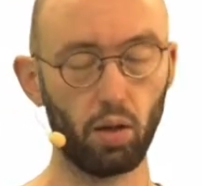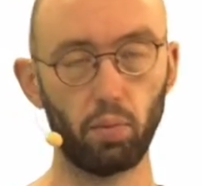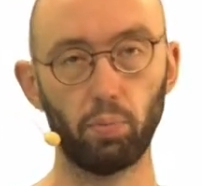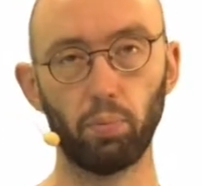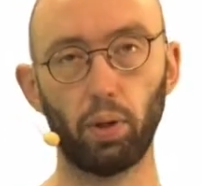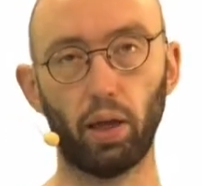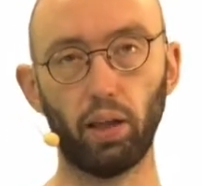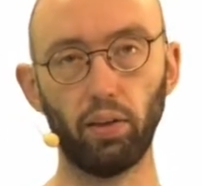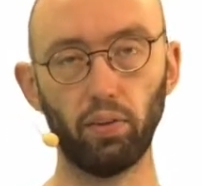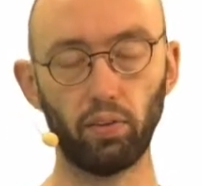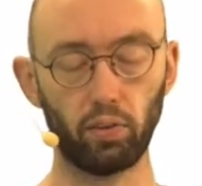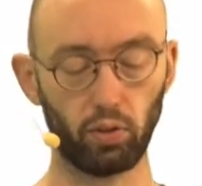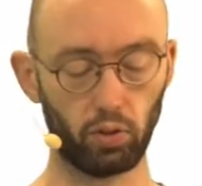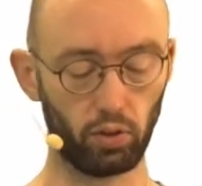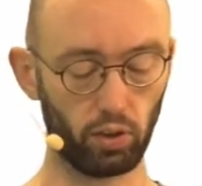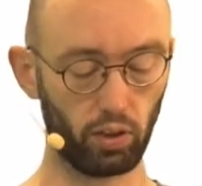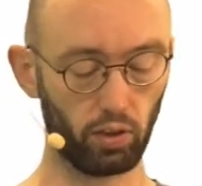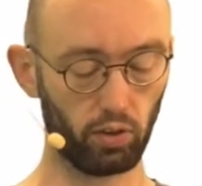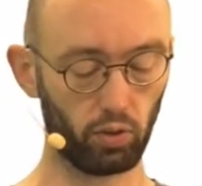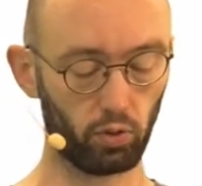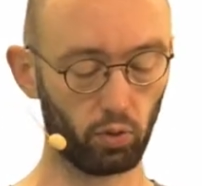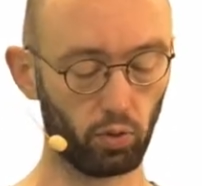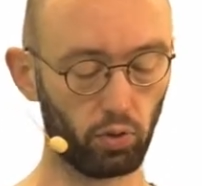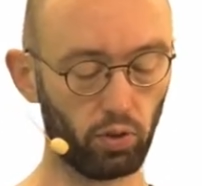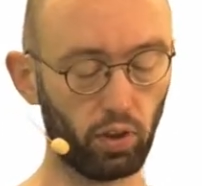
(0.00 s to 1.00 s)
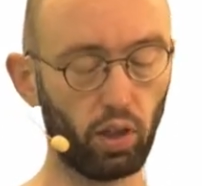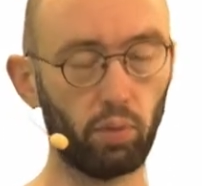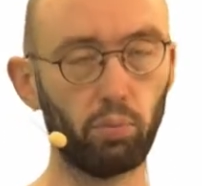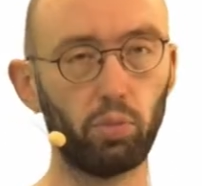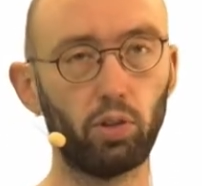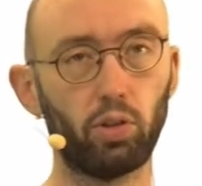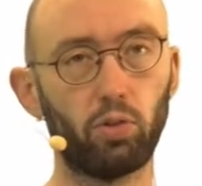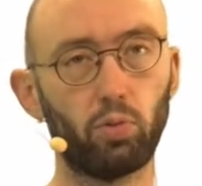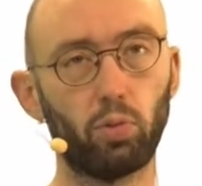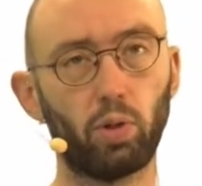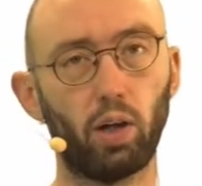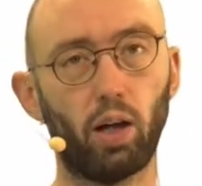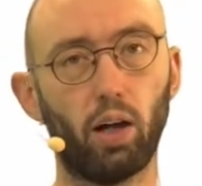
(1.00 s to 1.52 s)
Based on these two
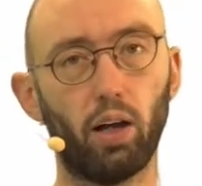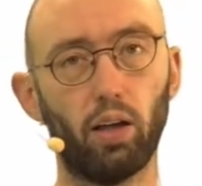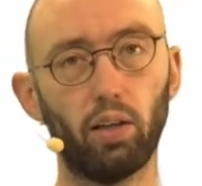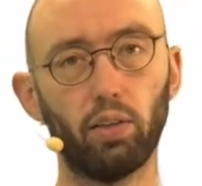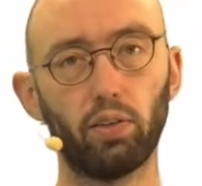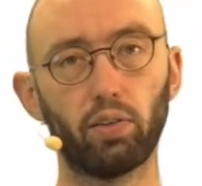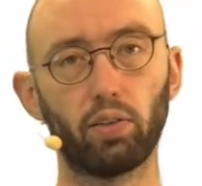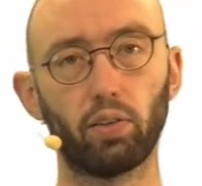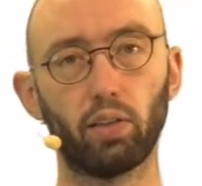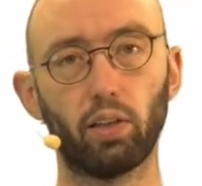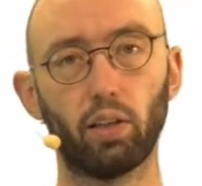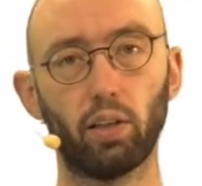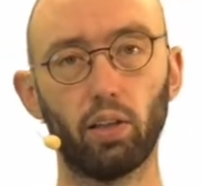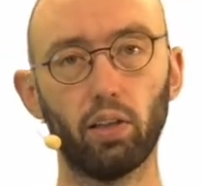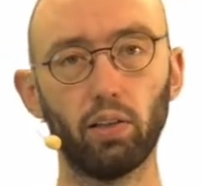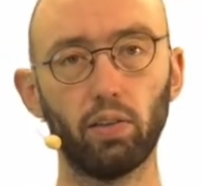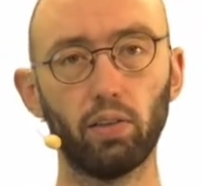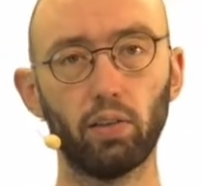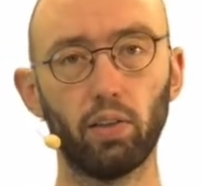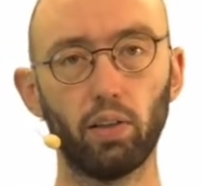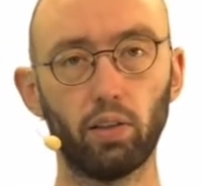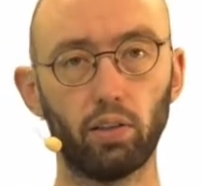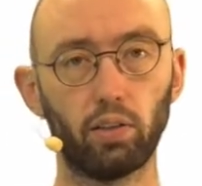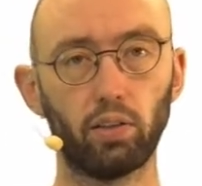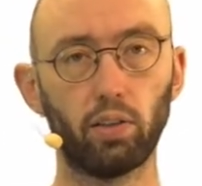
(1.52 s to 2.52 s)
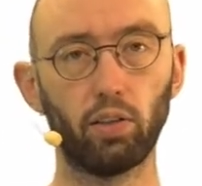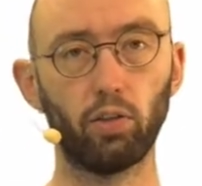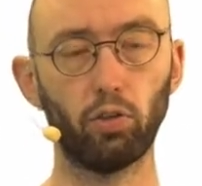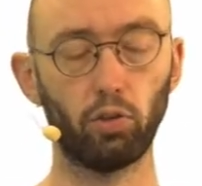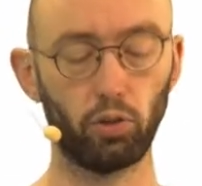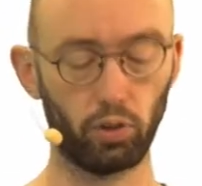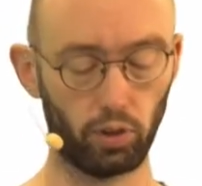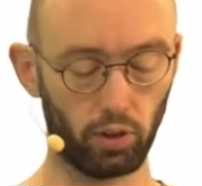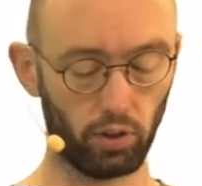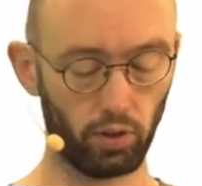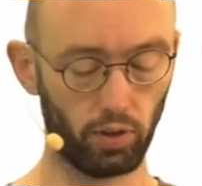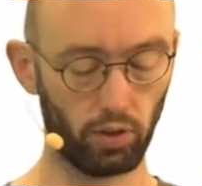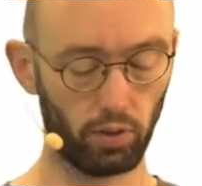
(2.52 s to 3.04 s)
samples, we ask, is there a
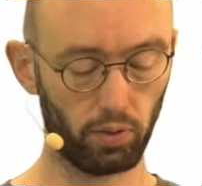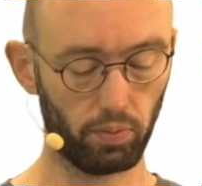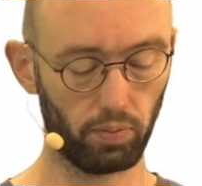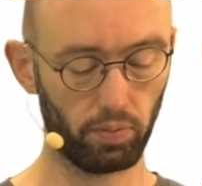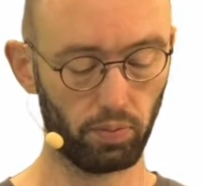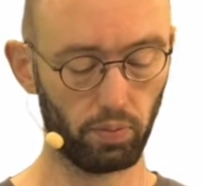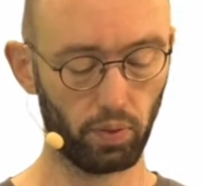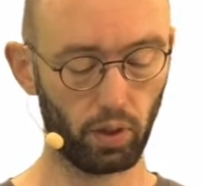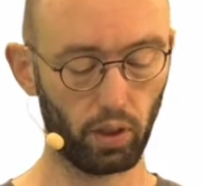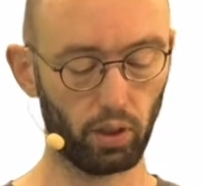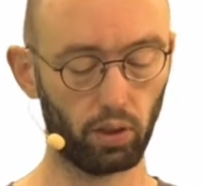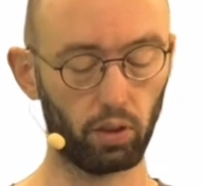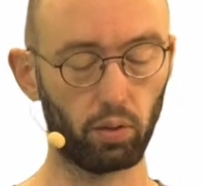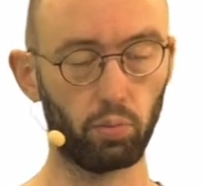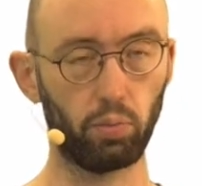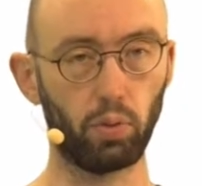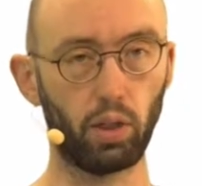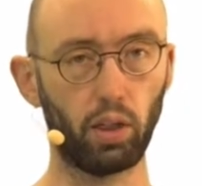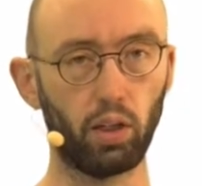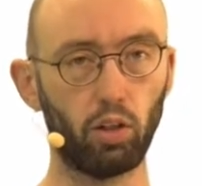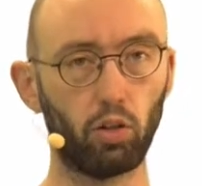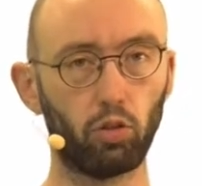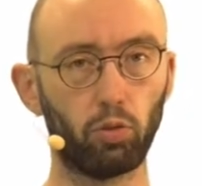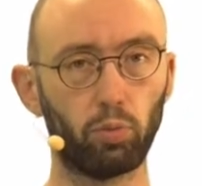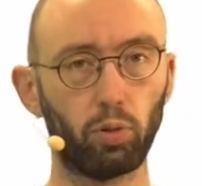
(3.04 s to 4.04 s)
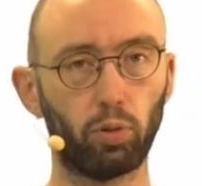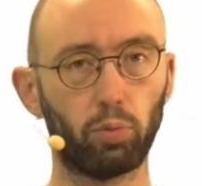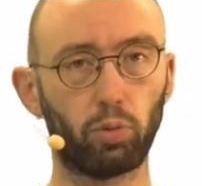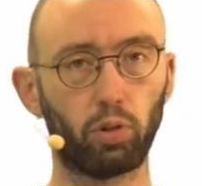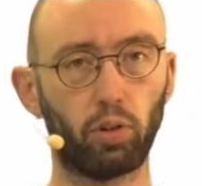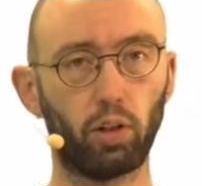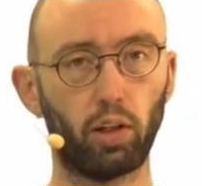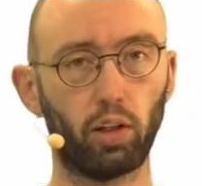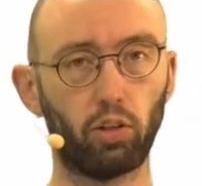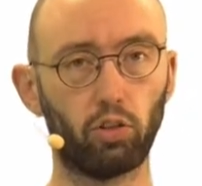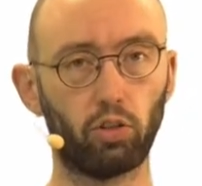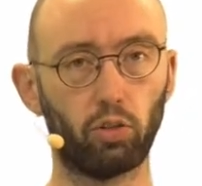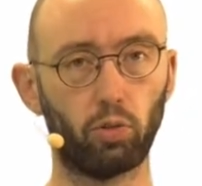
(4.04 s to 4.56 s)
difference in the mean of
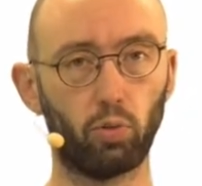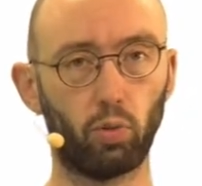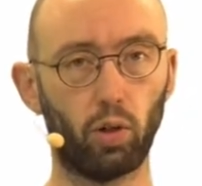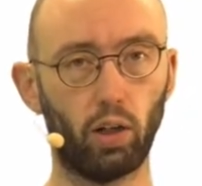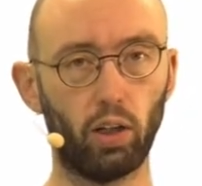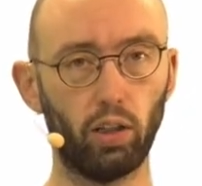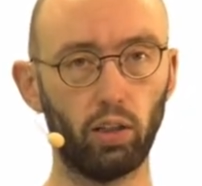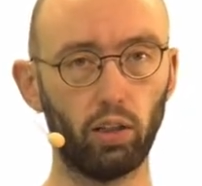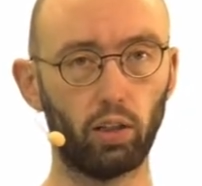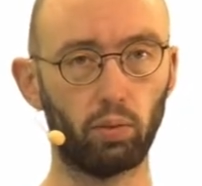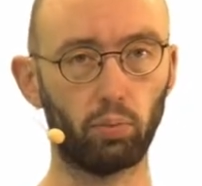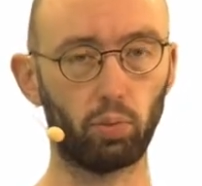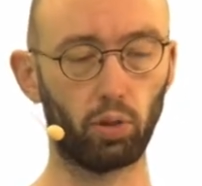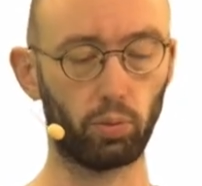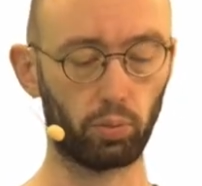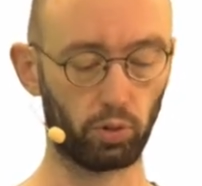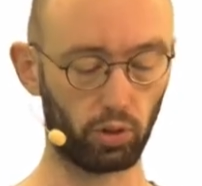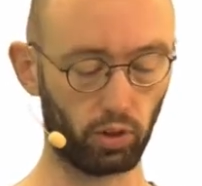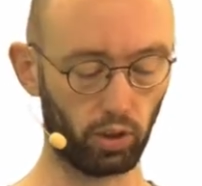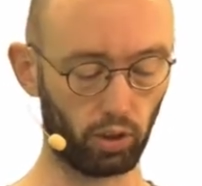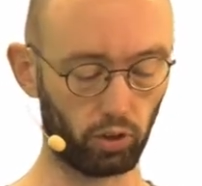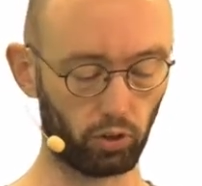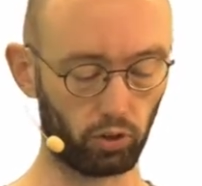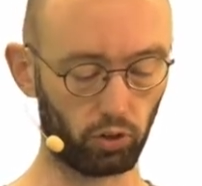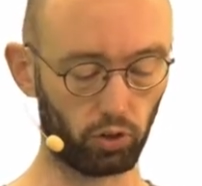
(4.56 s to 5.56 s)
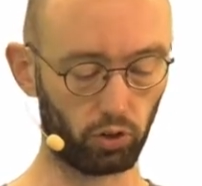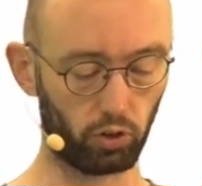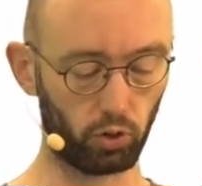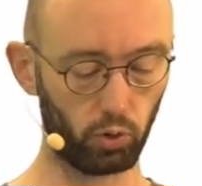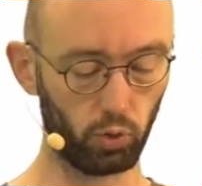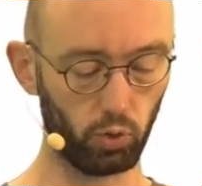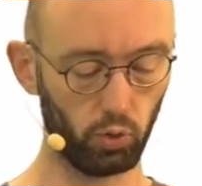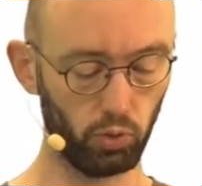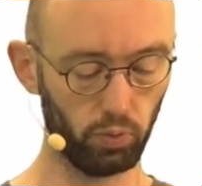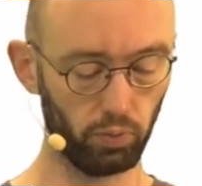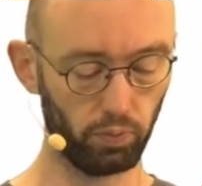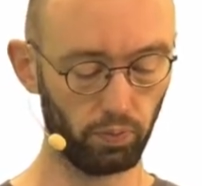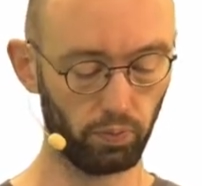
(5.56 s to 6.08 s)
population 1 and population
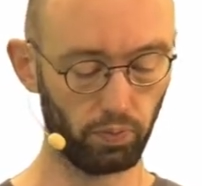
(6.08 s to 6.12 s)
2?